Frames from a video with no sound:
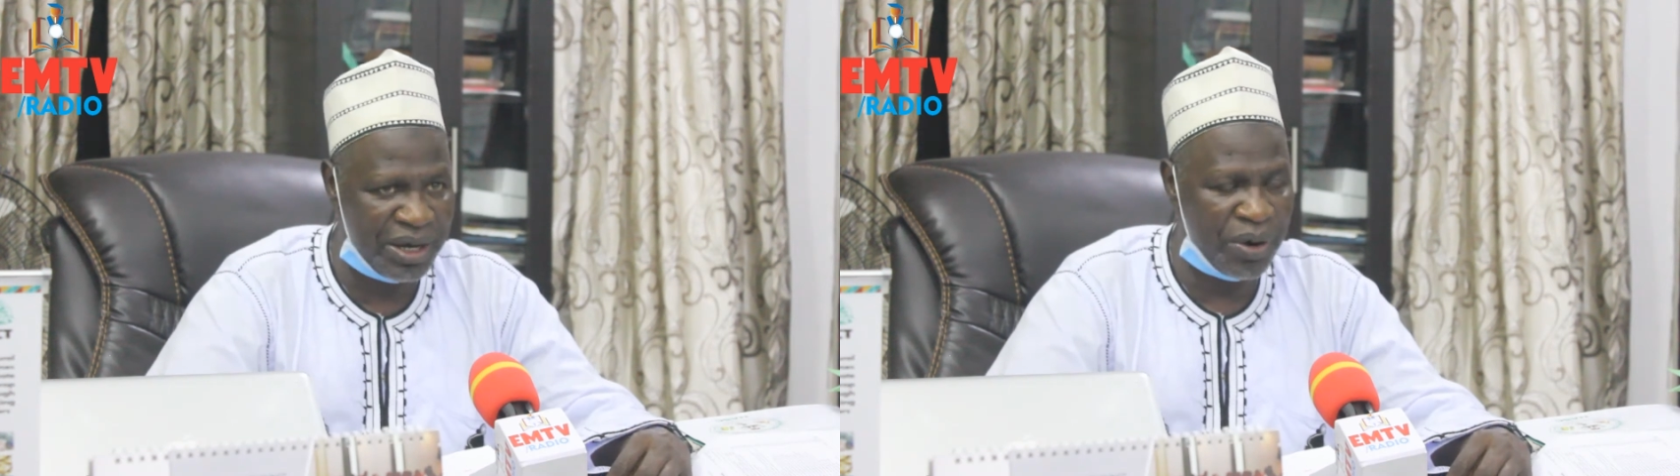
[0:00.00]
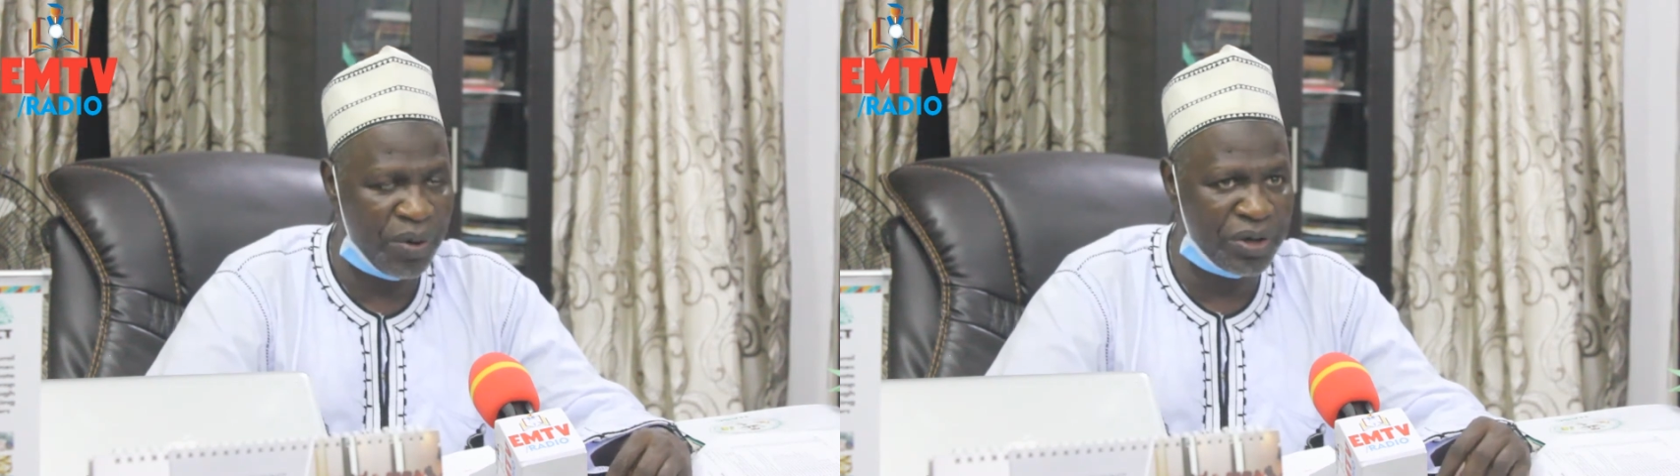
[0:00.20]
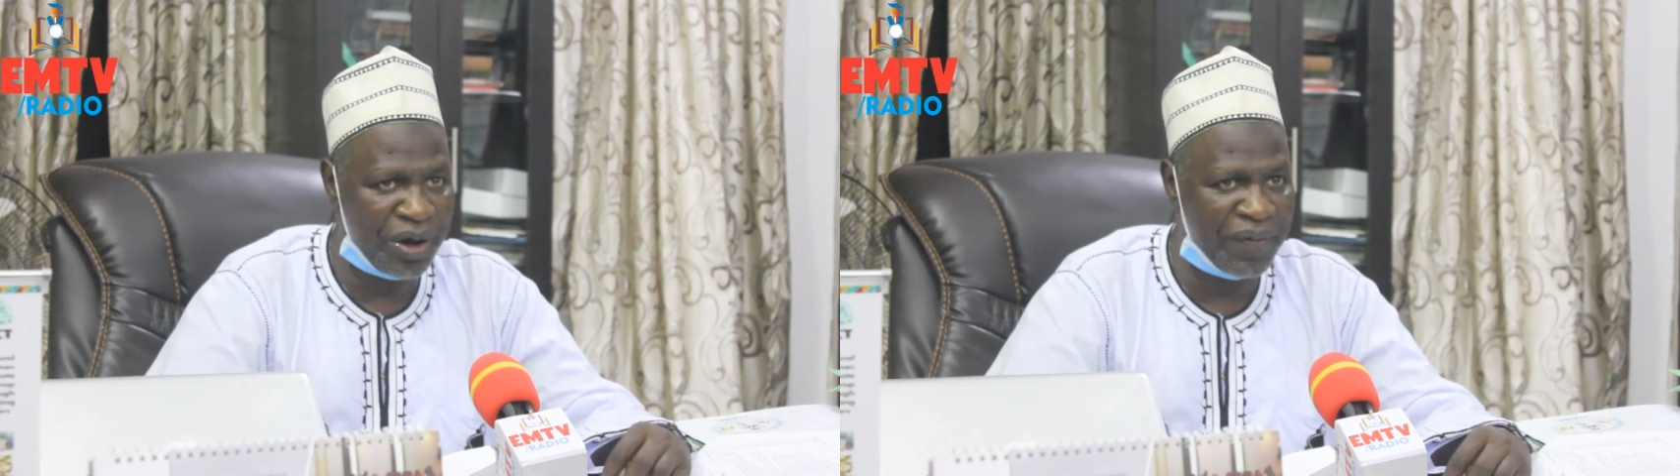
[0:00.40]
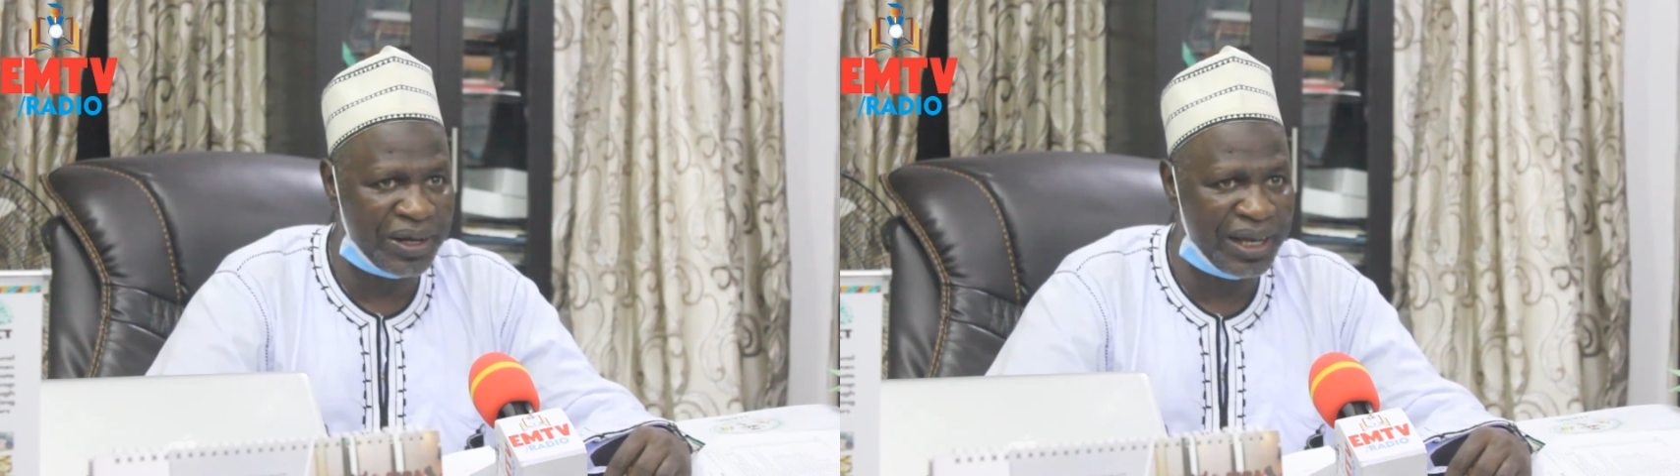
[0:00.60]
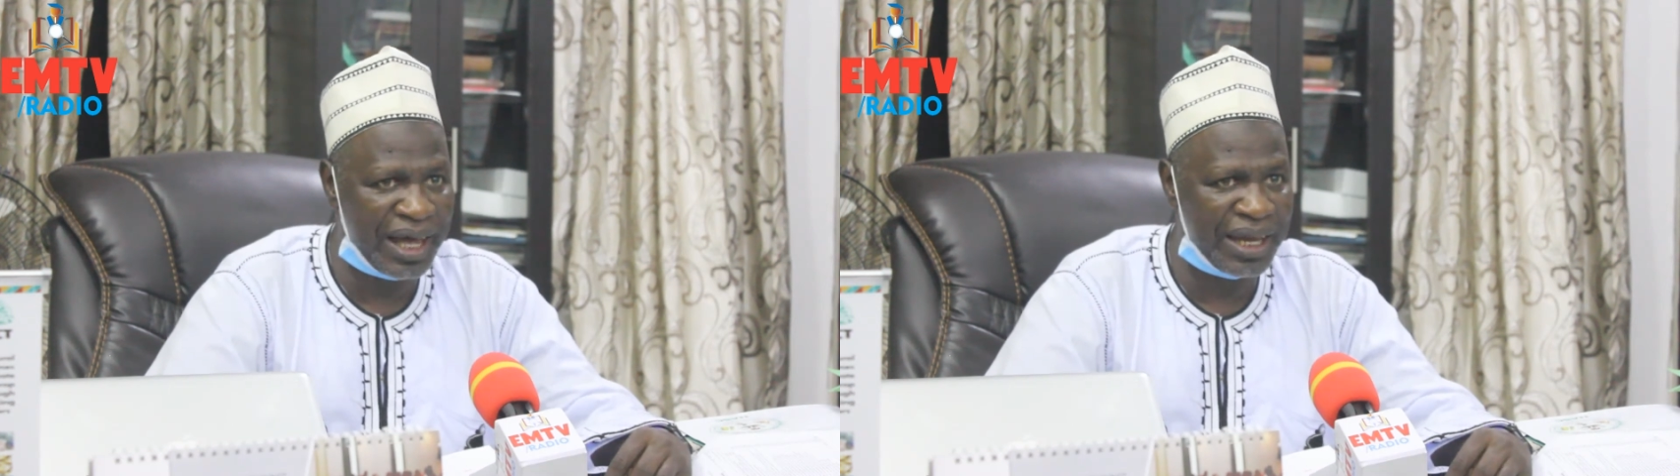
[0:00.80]
Without
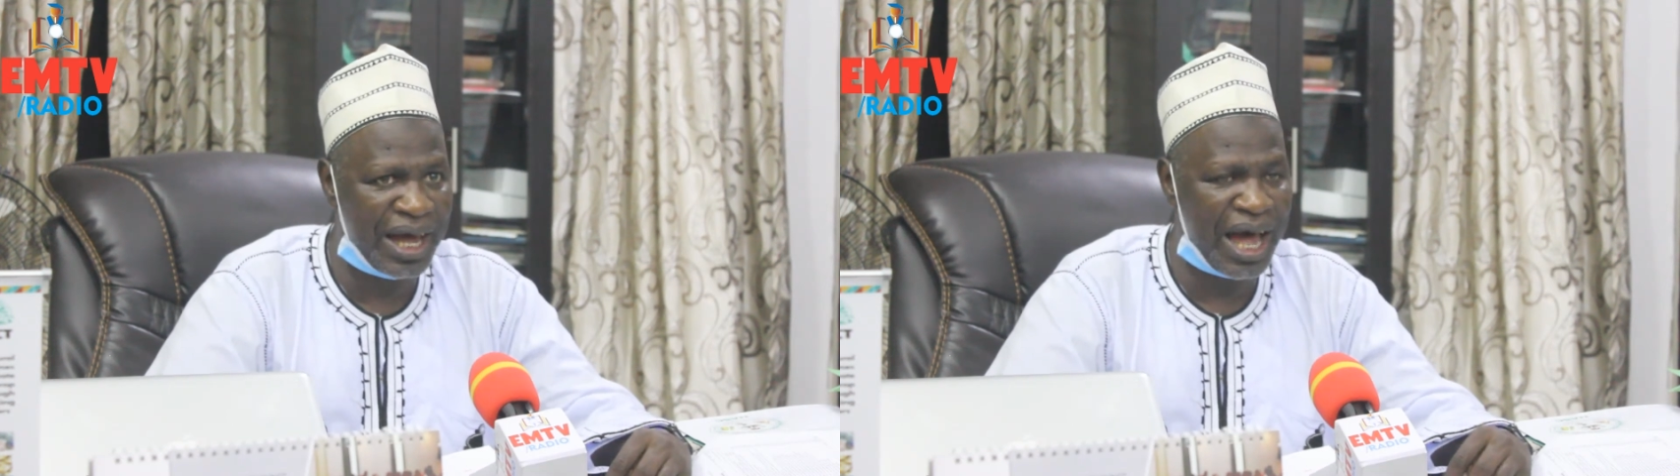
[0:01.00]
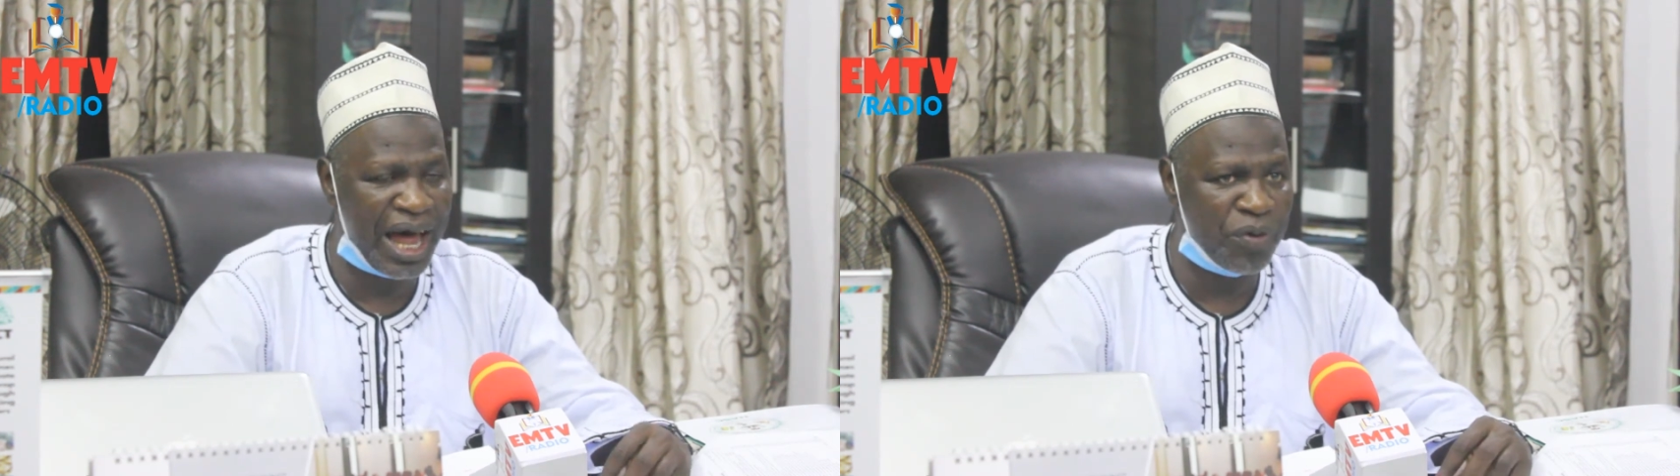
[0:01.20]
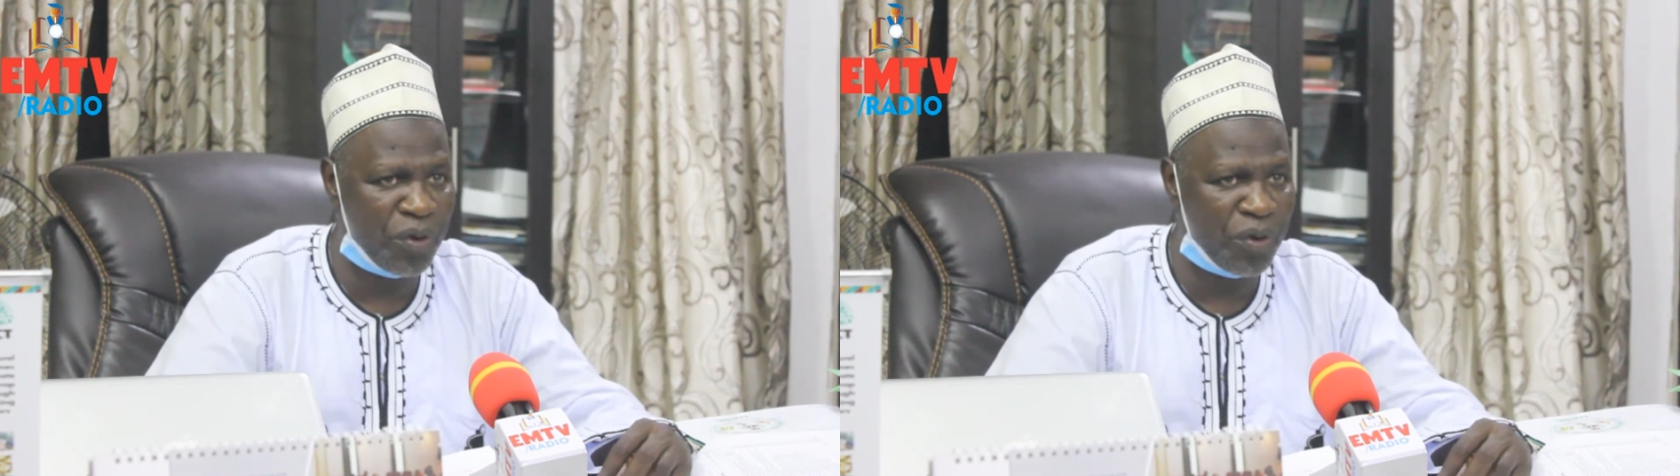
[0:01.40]
fertilizer and